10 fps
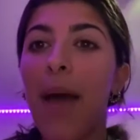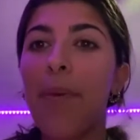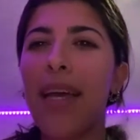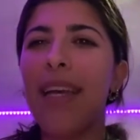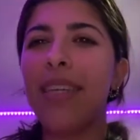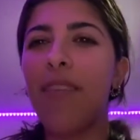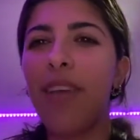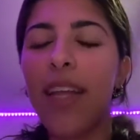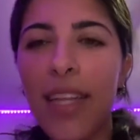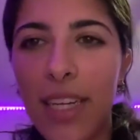because I
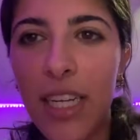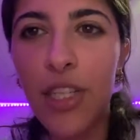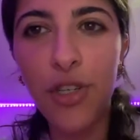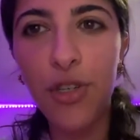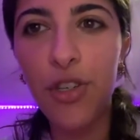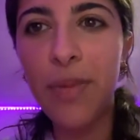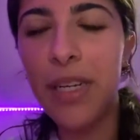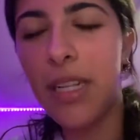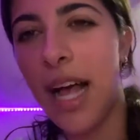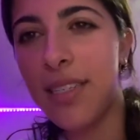feel like that's going to introduce me
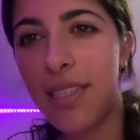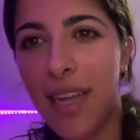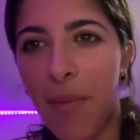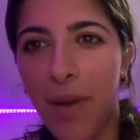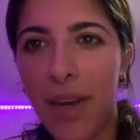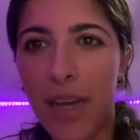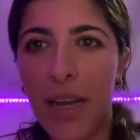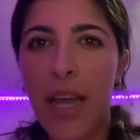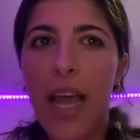to classes that I'm going to